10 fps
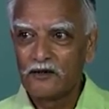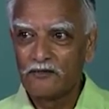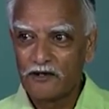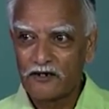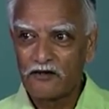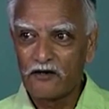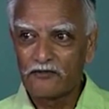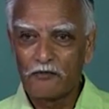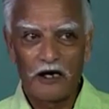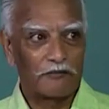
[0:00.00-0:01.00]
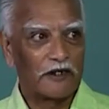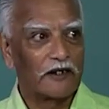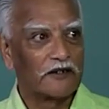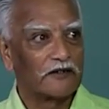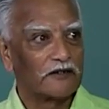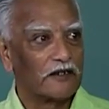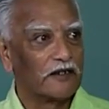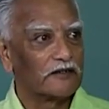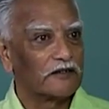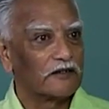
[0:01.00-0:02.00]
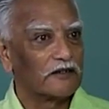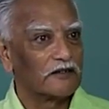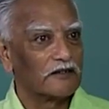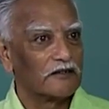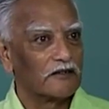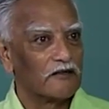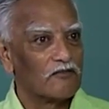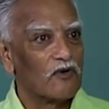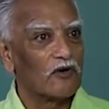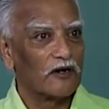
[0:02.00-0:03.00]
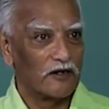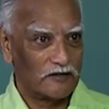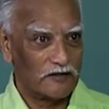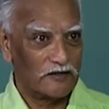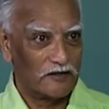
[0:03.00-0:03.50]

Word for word: the victory of the barbarians is more or less